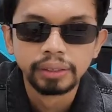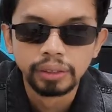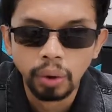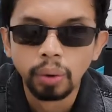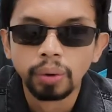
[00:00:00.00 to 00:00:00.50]

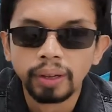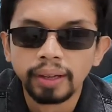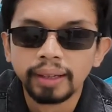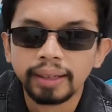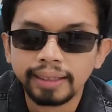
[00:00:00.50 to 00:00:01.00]
So,
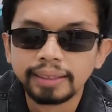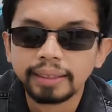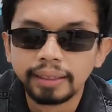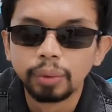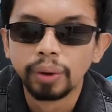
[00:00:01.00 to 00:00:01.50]
here
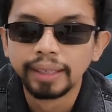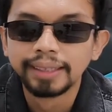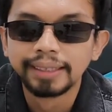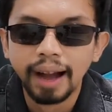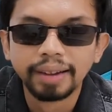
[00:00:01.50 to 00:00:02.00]
is the way it
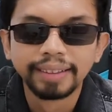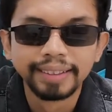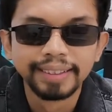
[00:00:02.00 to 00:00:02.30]
is done.